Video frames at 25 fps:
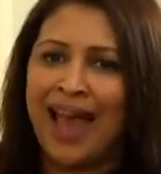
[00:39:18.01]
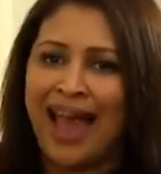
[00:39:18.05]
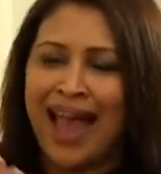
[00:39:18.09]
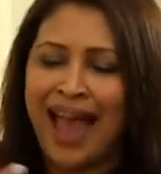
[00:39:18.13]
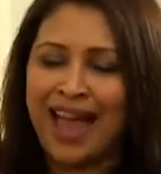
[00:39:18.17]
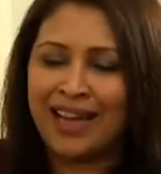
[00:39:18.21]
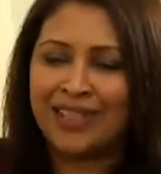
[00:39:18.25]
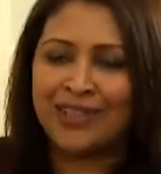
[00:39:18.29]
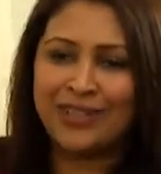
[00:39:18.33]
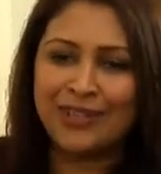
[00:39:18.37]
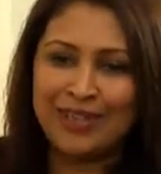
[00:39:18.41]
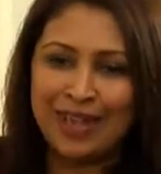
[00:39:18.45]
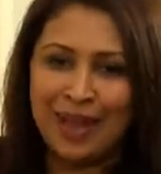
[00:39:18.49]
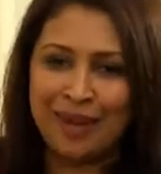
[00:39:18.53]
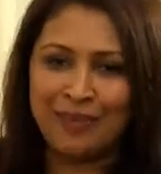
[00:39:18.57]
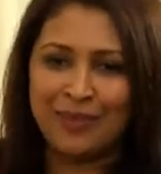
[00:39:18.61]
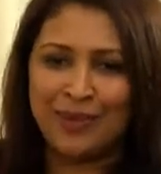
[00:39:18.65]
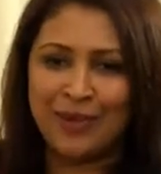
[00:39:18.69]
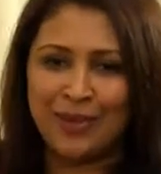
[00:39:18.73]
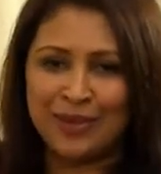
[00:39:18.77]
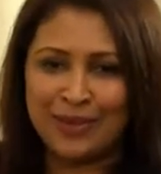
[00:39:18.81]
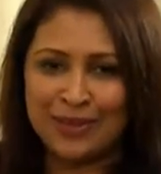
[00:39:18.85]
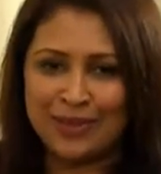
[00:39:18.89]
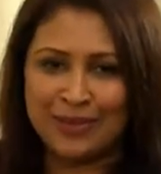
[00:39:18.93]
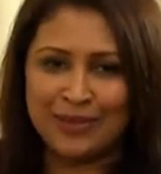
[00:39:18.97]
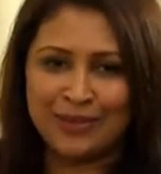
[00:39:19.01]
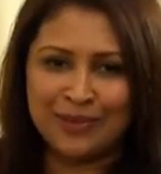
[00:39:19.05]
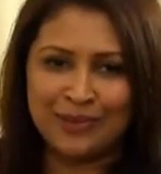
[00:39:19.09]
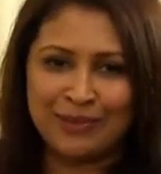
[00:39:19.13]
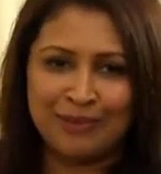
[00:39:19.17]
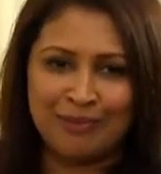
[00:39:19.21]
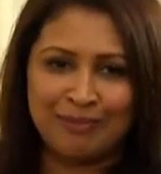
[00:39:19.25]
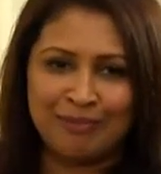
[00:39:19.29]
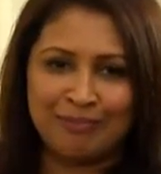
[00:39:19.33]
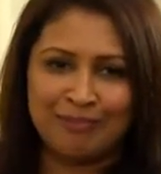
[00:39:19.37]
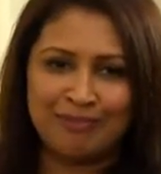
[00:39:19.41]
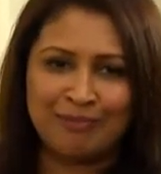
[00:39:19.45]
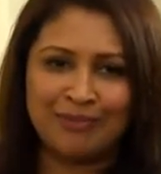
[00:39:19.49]
actually I'm going
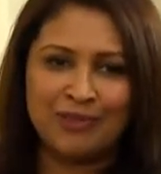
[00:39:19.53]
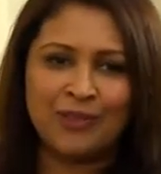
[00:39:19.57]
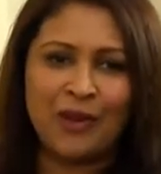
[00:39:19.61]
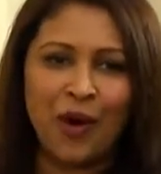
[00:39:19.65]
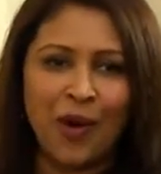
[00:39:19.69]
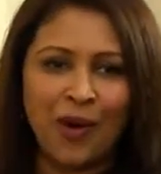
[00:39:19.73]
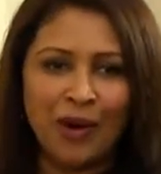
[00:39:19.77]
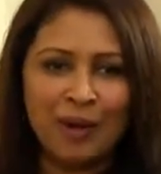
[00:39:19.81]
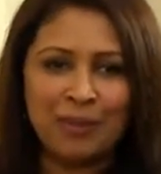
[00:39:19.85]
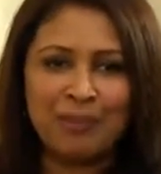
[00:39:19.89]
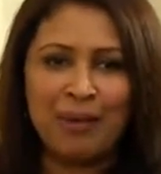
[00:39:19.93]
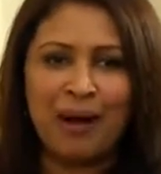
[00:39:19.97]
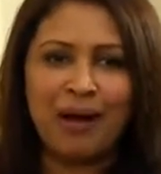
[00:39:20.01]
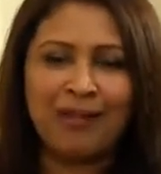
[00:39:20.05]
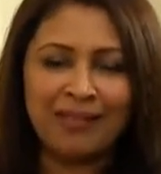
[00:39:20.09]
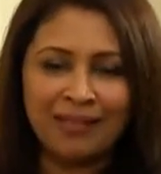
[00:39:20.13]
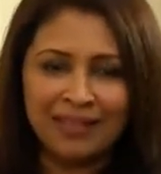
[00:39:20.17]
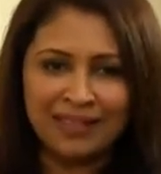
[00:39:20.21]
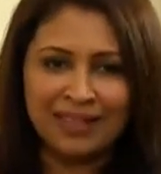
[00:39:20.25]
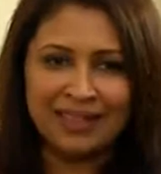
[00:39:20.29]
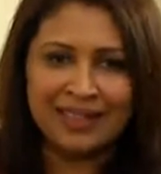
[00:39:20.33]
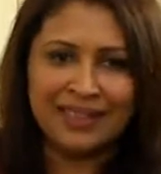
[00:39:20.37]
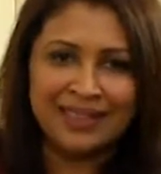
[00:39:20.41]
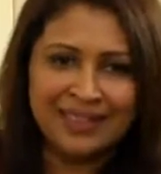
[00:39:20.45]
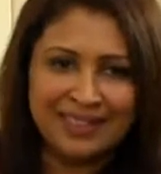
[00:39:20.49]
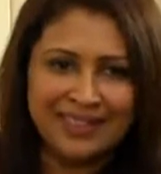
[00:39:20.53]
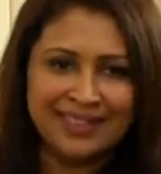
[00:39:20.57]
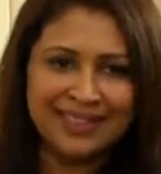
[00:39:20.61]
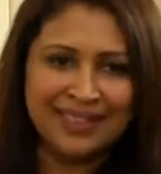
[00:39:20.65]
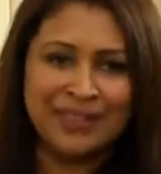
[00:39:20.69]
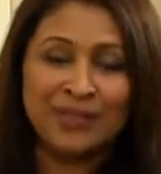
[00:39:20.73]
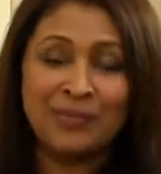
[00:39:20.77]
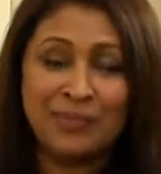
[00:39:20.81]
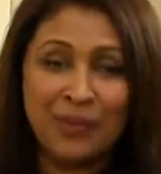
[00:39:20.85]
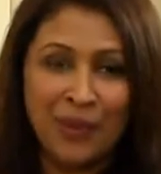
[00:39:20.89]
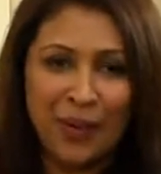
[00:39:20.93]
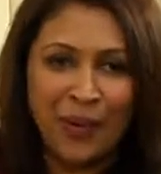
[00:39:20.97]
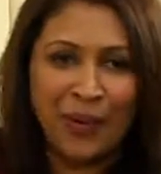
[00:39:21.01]
to talk about this
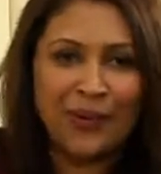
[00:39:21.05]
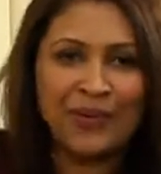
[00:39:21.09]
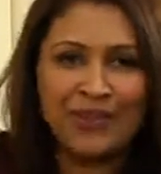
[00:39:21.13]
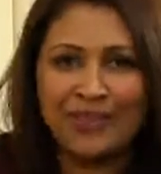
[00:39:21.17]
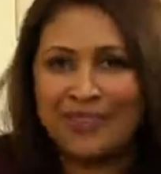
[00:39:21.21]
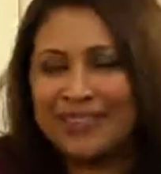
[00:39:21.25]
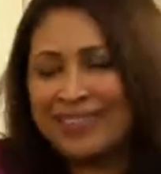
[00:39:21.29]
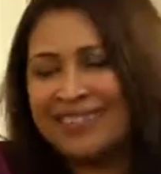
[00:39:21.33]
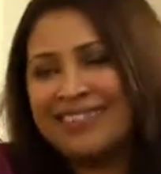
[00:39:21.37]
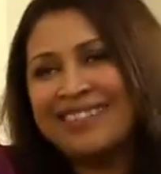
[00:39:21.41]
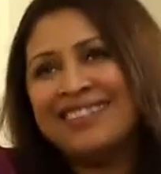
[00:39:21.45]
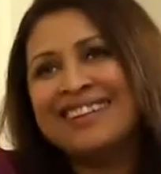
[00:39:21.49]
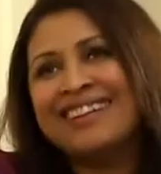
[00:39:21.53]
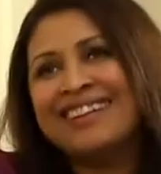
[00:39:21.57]
tomorrow